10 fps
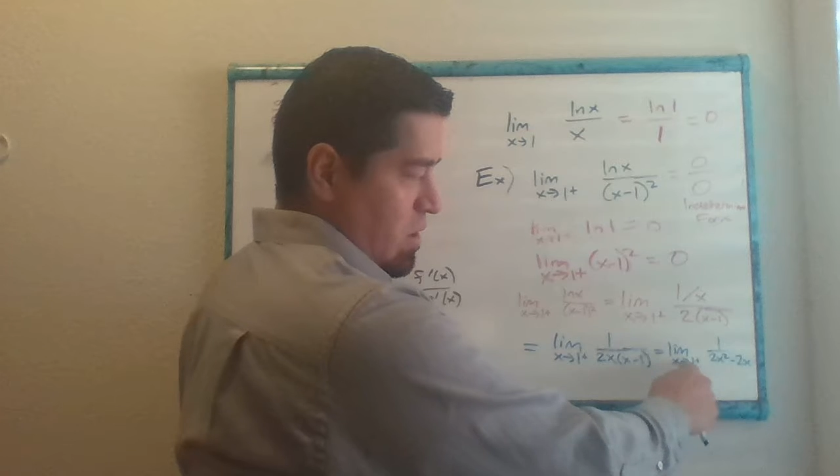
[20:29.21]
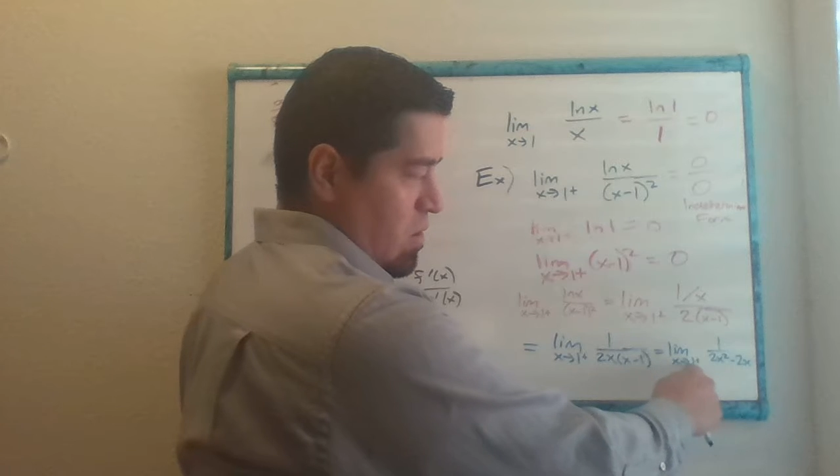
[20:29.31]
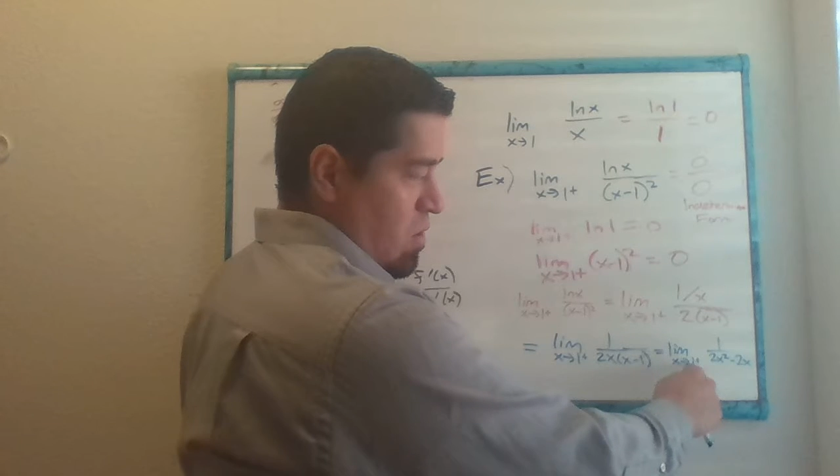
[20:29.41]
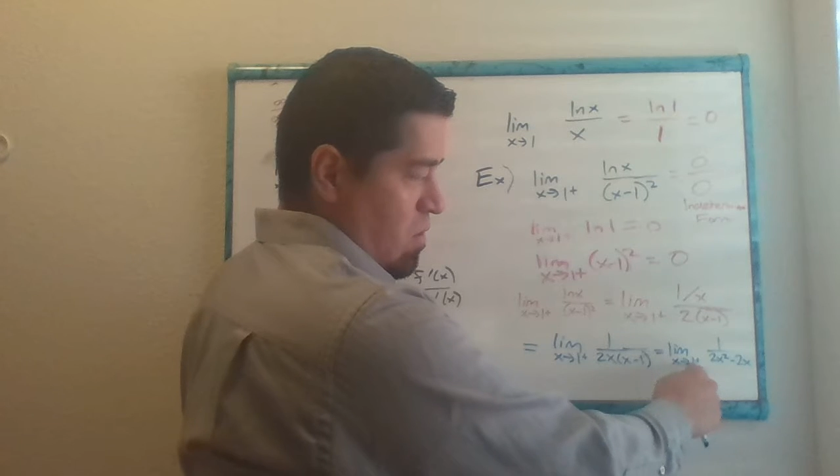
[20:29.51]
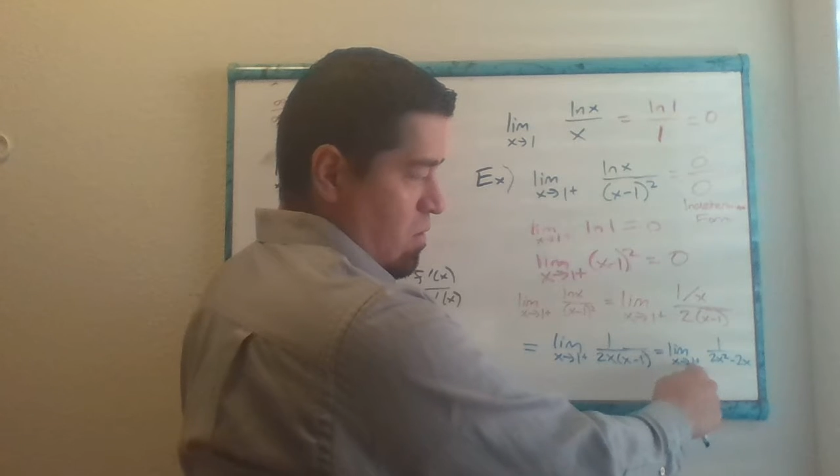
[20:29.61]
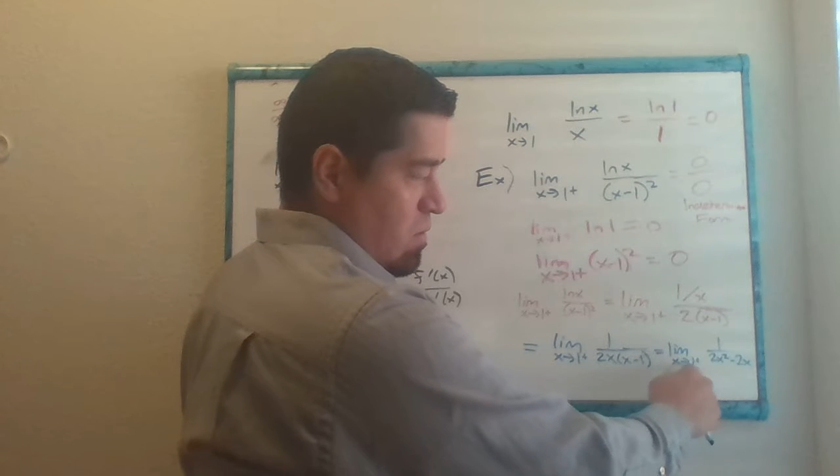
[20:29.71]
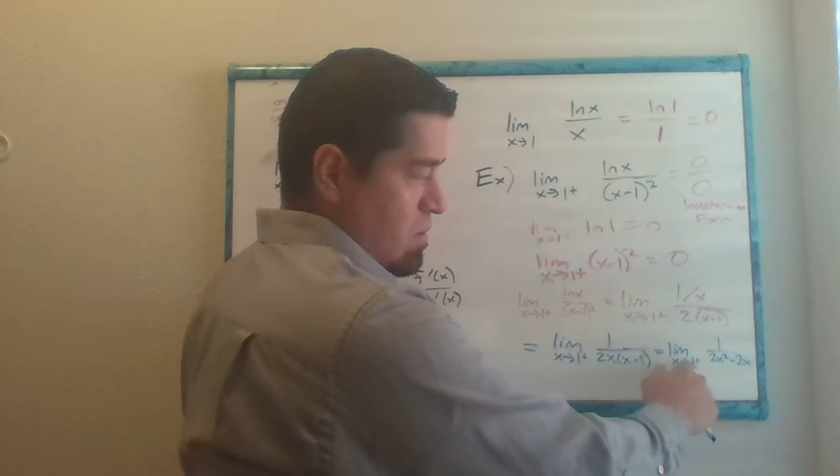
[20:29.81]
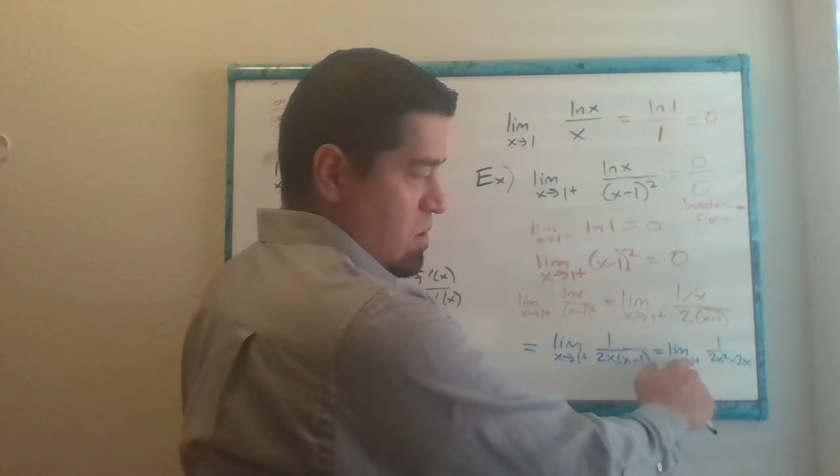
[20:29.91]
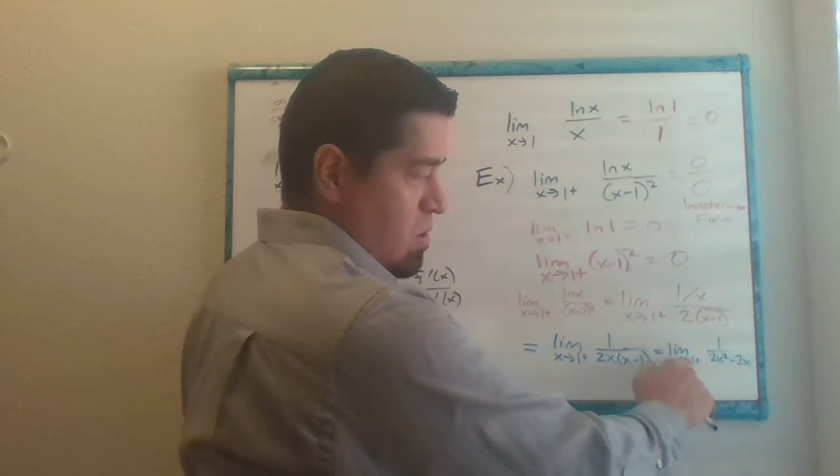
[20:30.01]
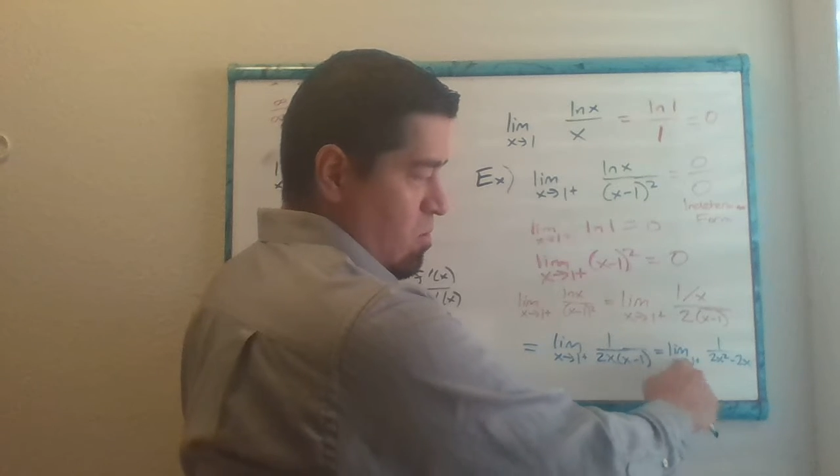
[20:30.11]
go
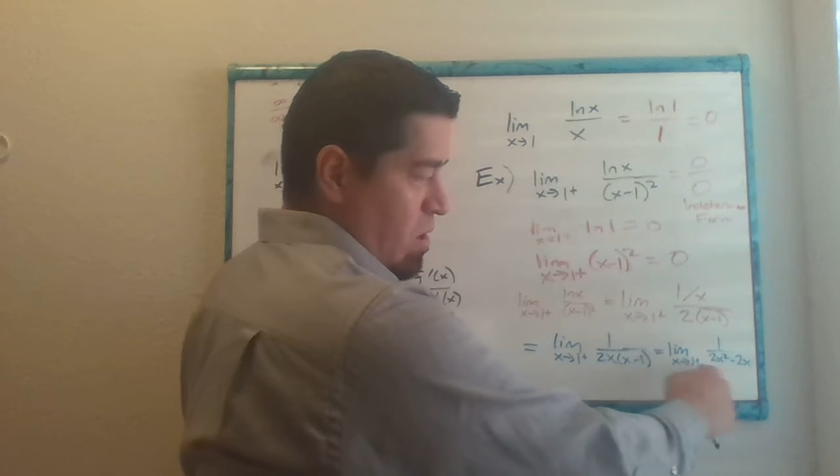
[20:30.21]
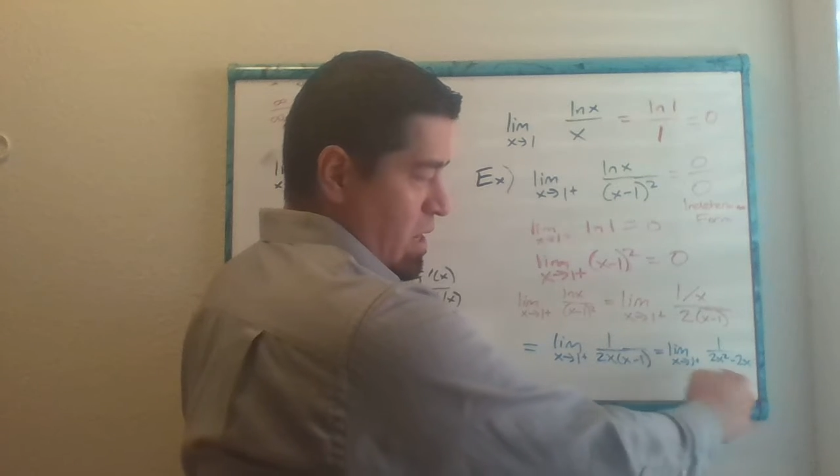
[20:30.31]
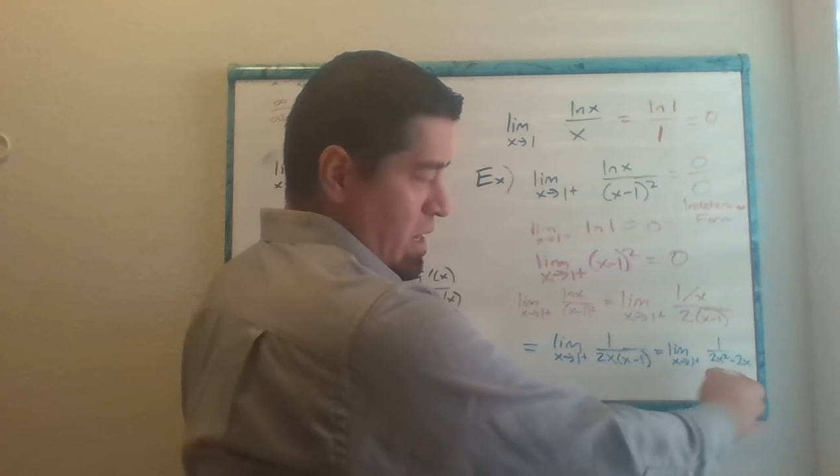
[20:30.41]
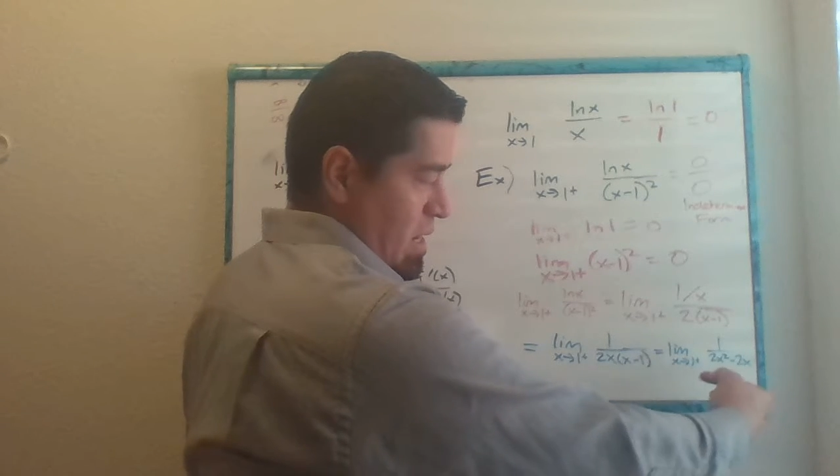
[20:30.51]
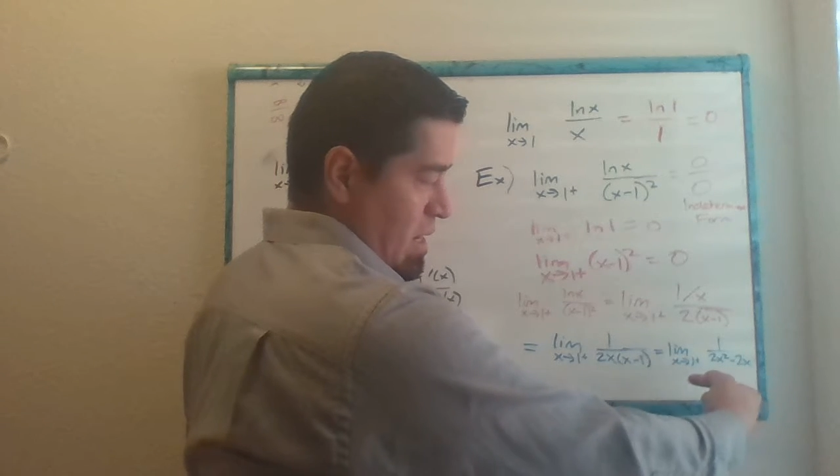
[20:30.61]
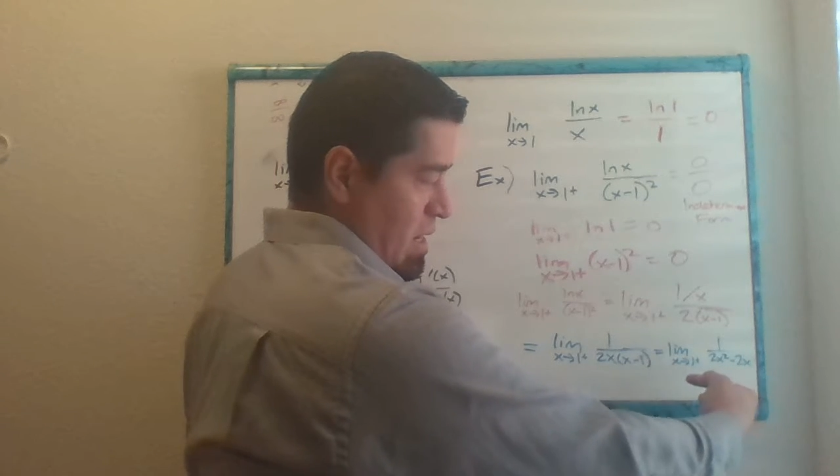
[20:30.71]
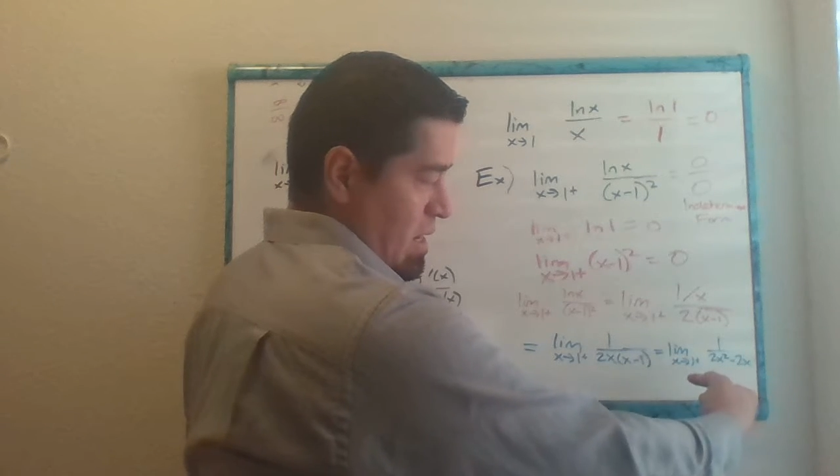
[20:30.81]
to 1,